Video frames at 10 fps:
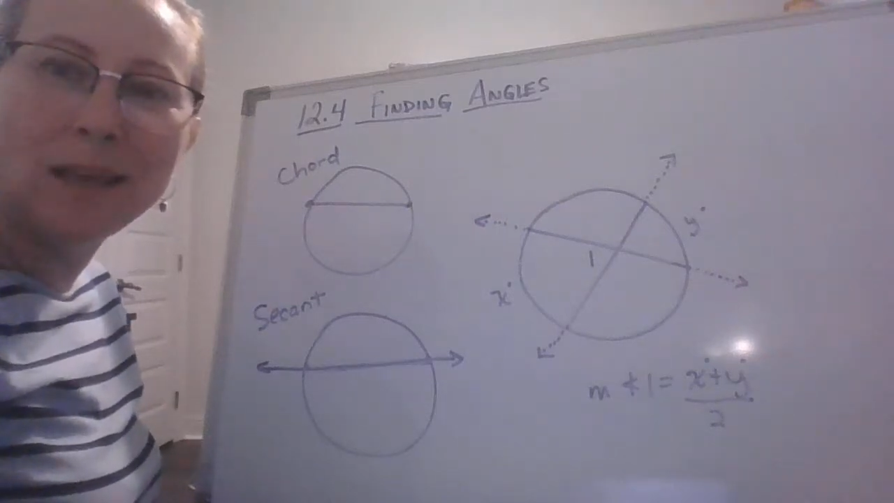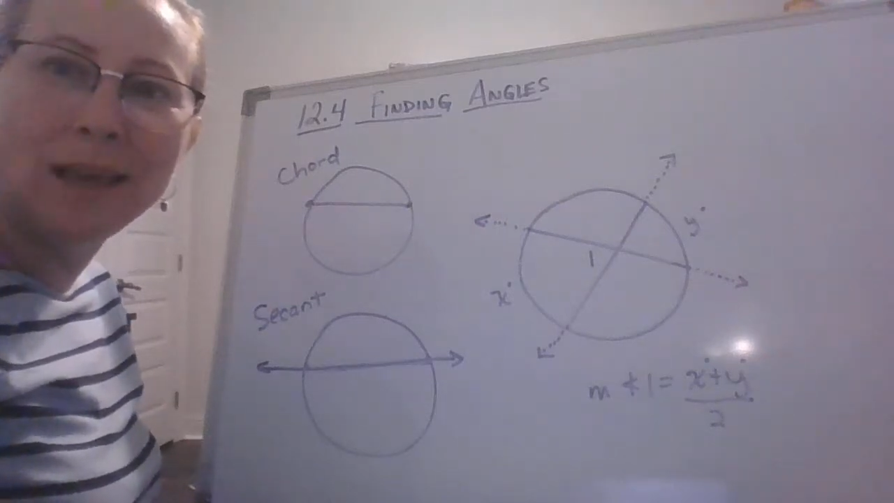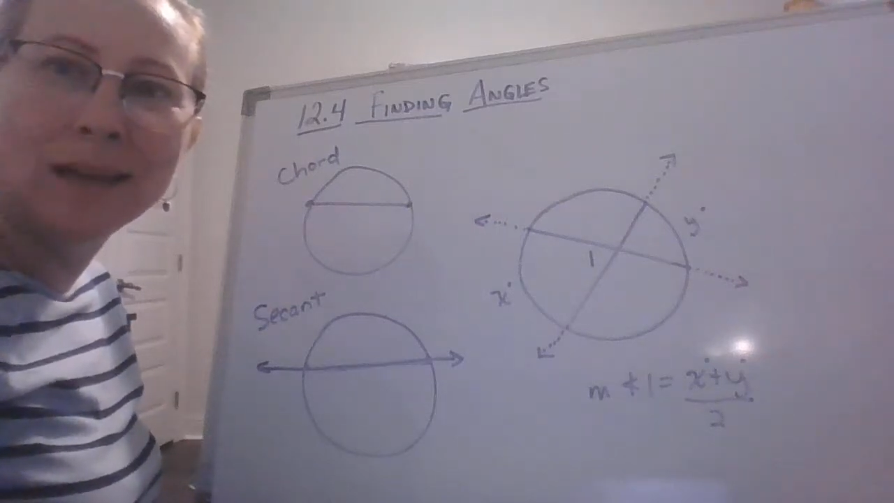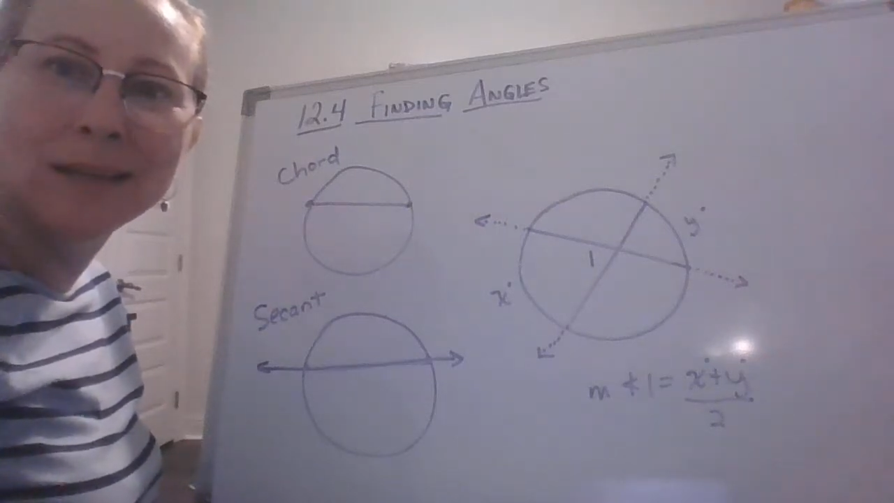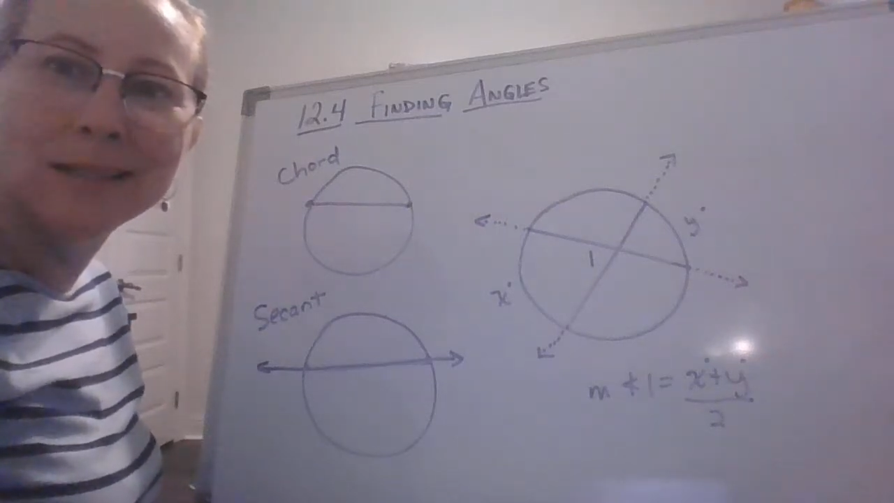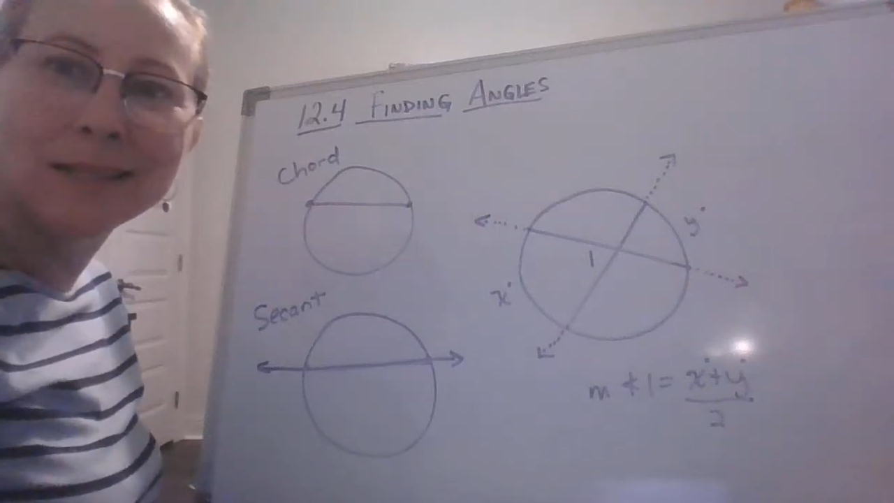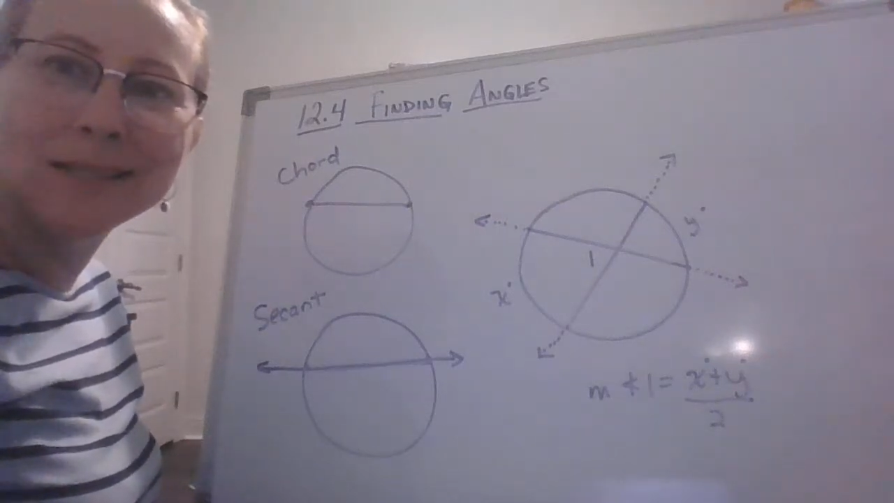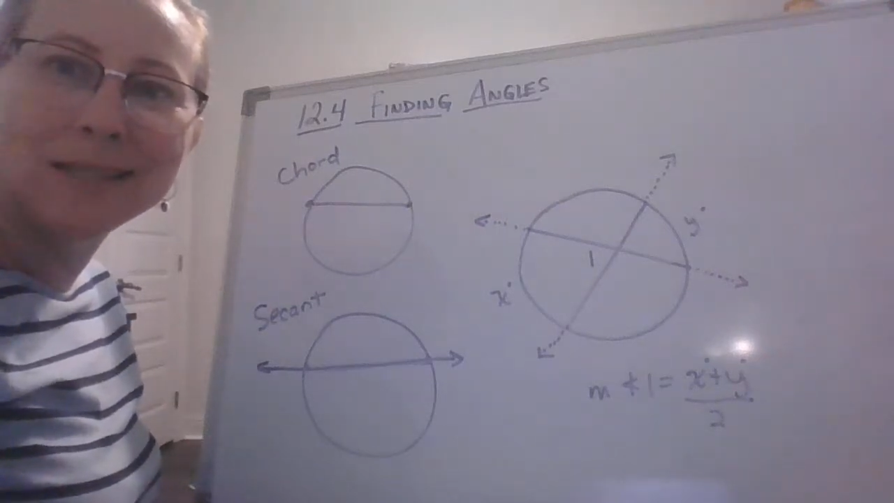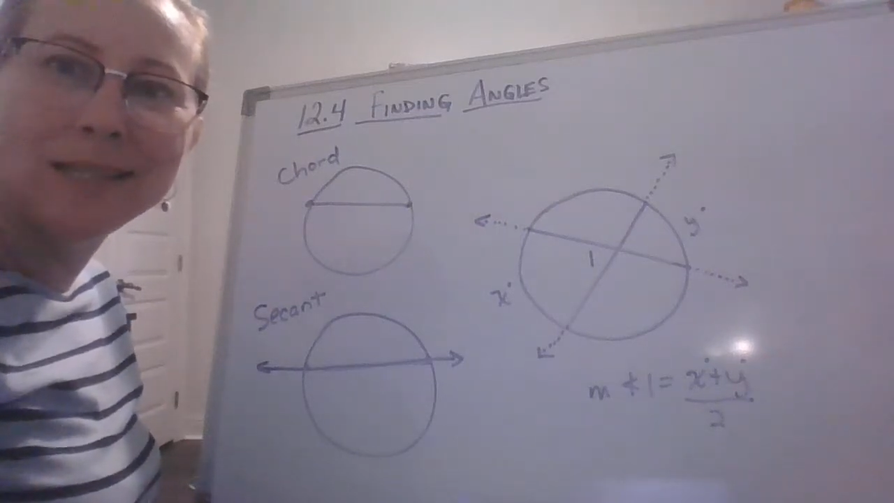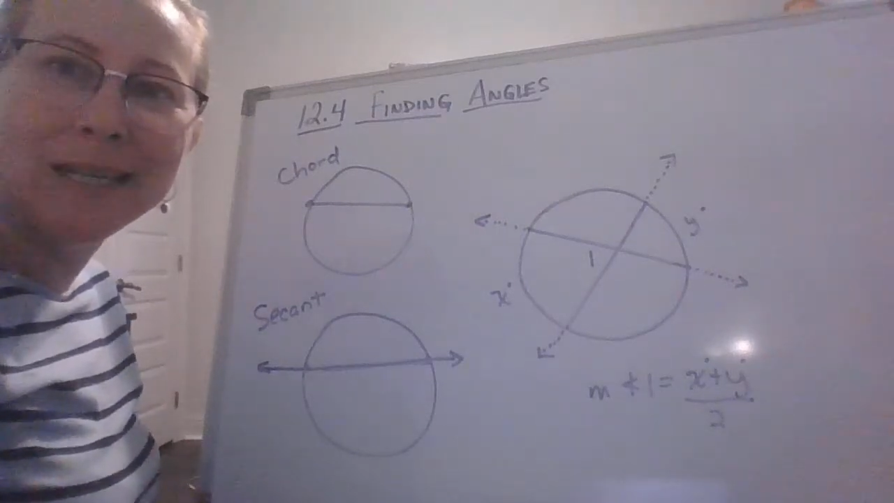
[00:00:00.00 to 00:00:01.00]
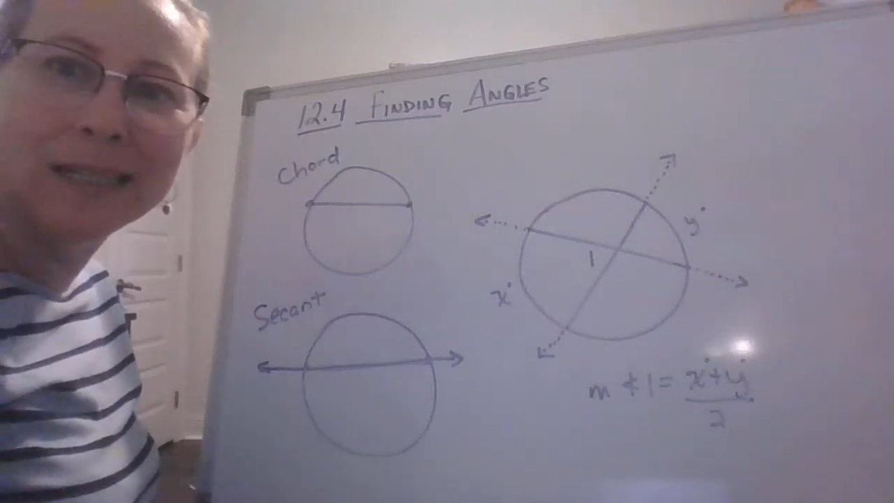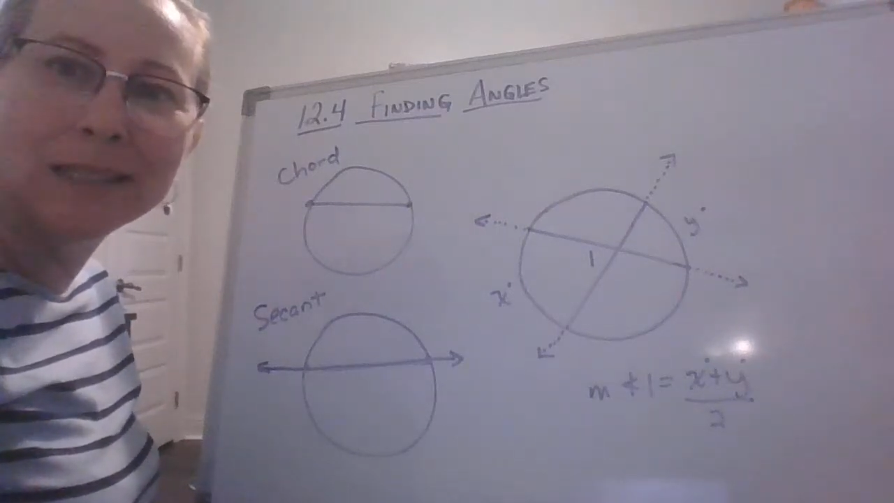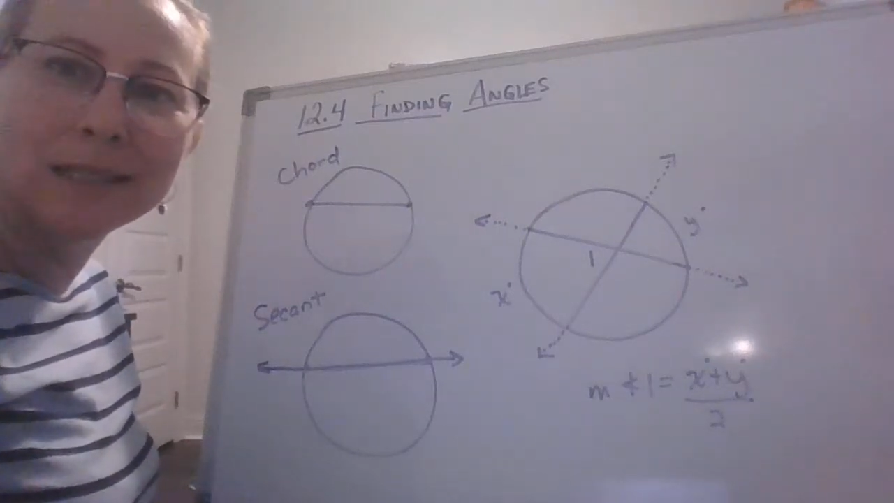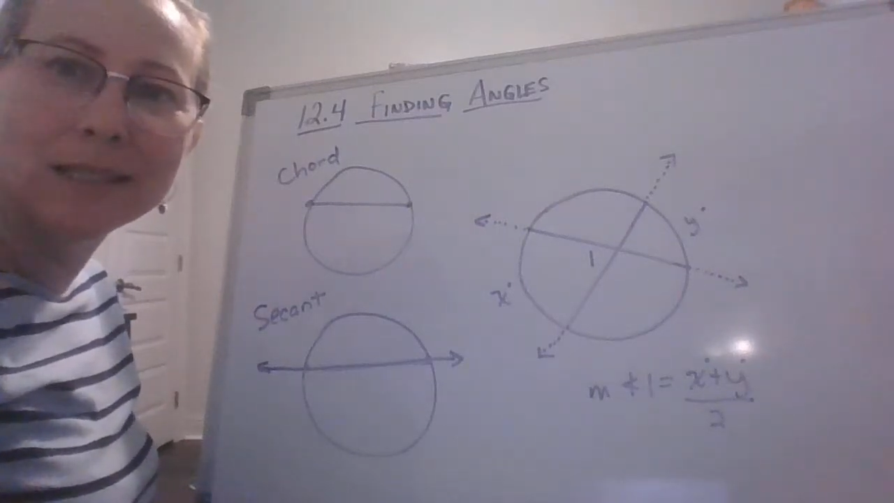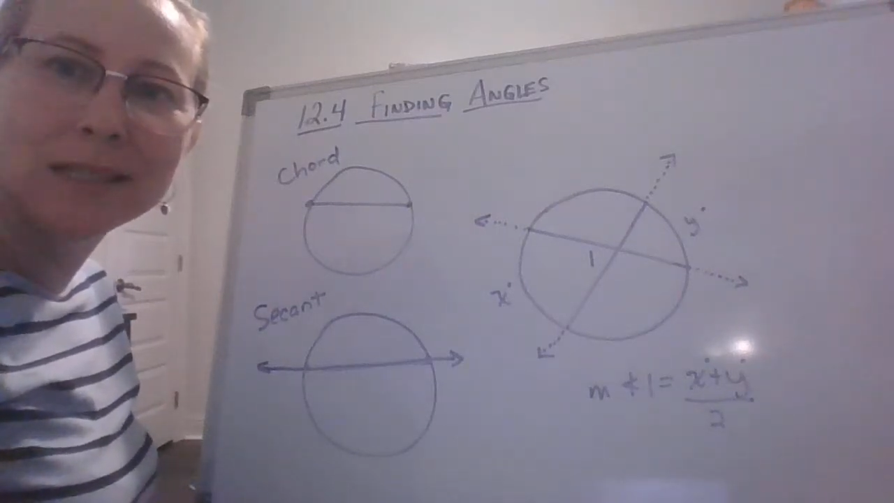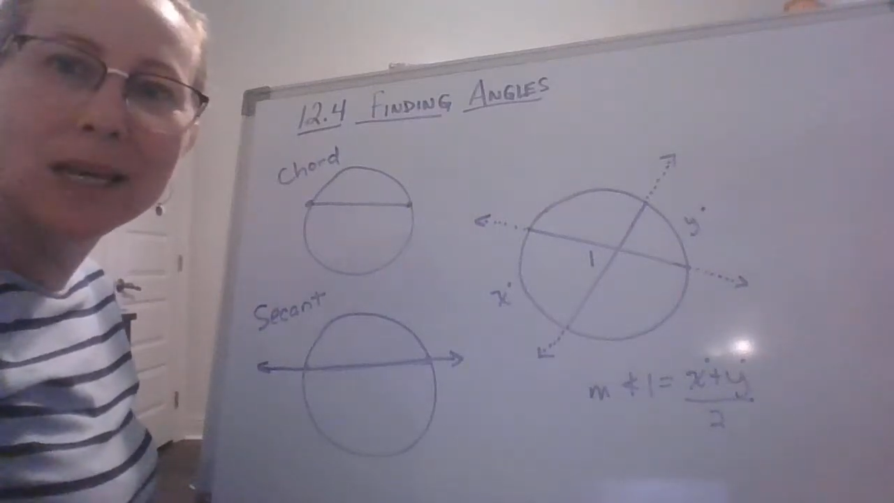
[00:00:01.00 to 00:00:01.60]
and secants.